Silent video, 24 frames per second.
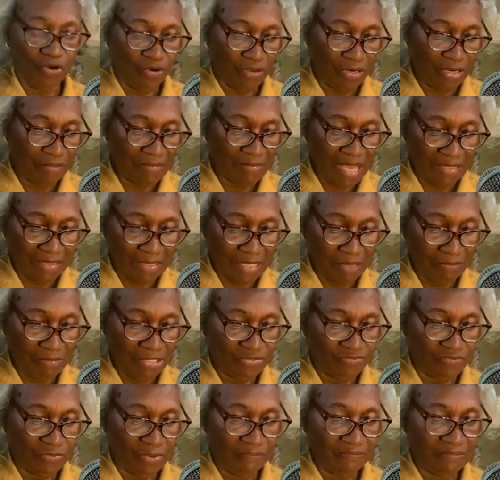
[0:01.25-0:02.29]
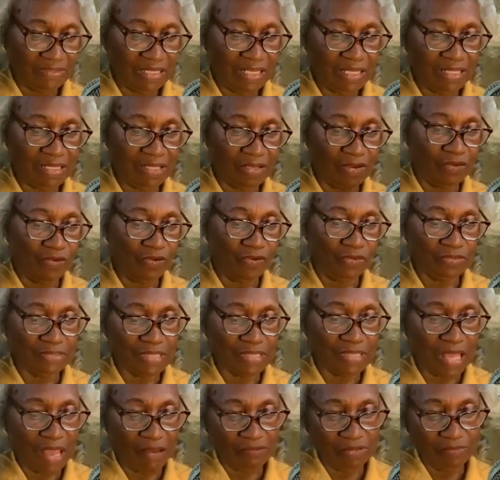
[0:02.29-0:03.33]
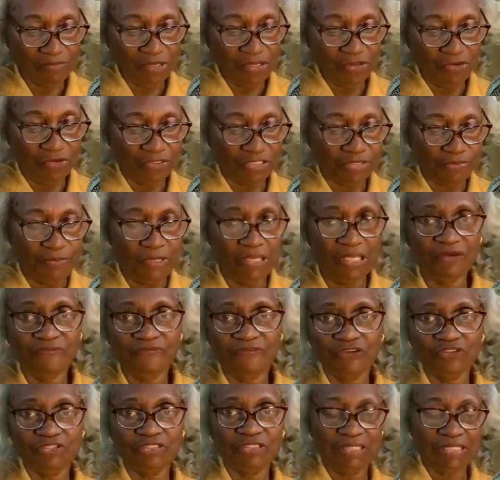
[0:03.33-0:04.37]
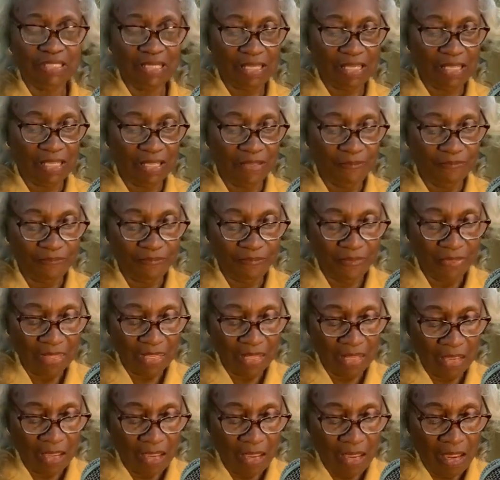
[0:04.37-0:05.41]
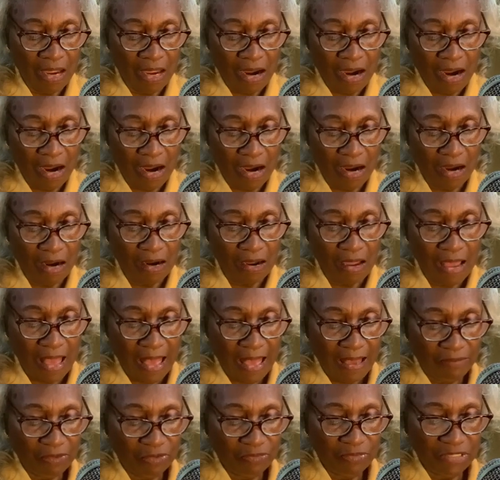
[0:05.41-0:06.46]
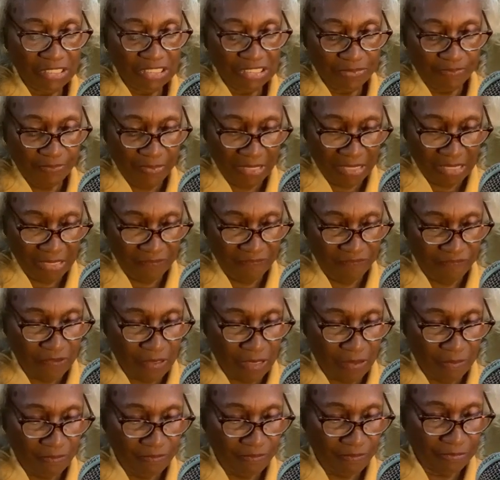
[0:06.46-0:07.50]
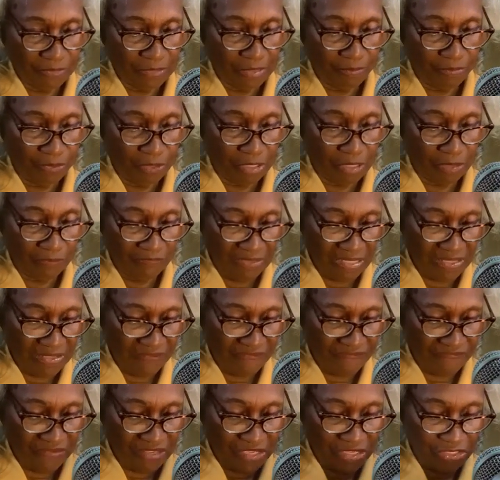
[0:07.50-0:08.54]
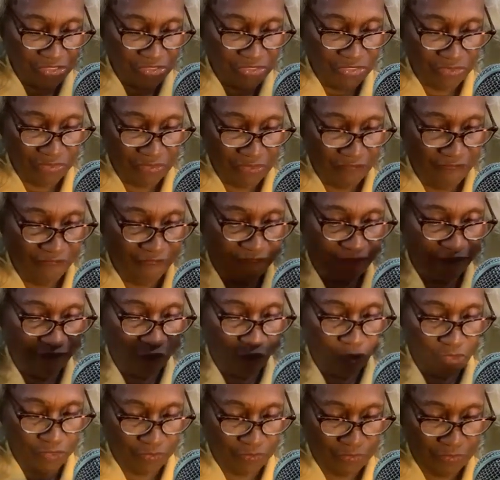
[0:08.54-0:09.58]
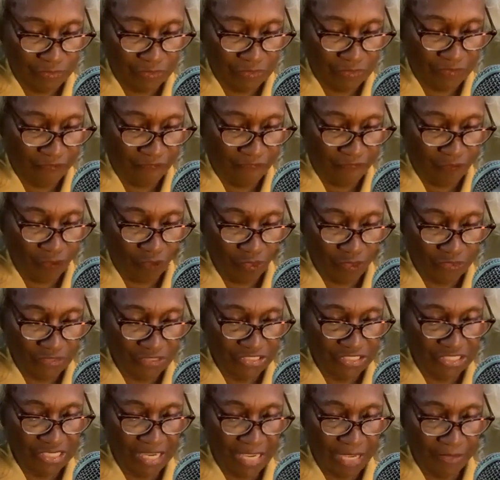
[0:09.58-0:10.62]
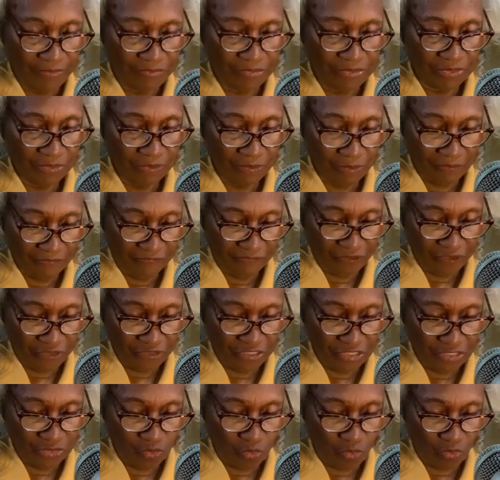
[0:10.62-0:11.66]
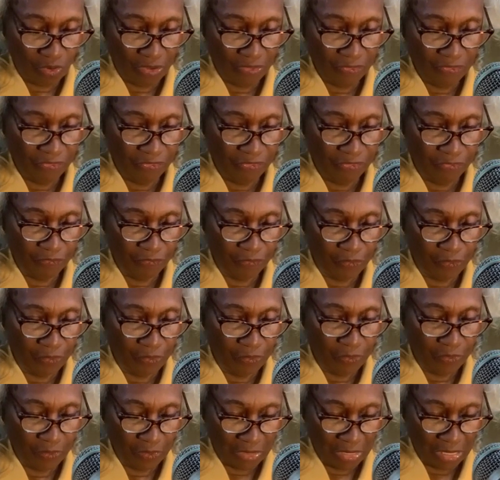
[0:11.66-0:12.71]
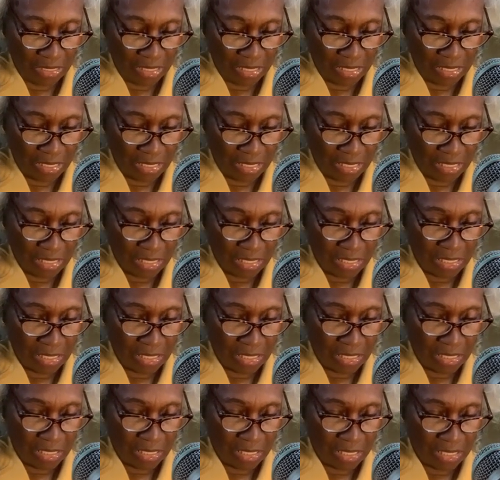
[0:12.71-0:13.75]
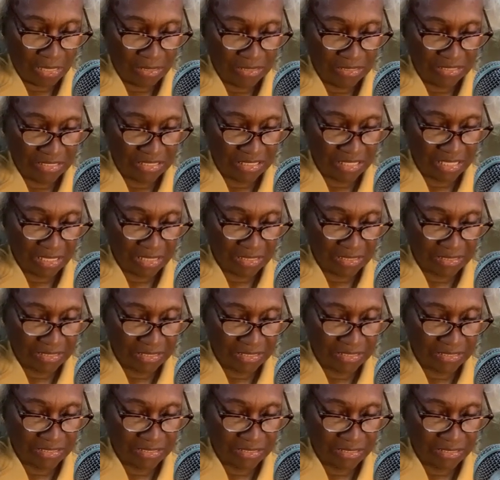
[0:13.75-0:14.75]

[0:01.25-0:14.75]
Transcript: Good morning. My name is Reverend Annie Gordon. I will be your speaker for today. Uh, I will be speaking from the book of Ephesians, the fourth, the fourth chapter, verses 1 through 6.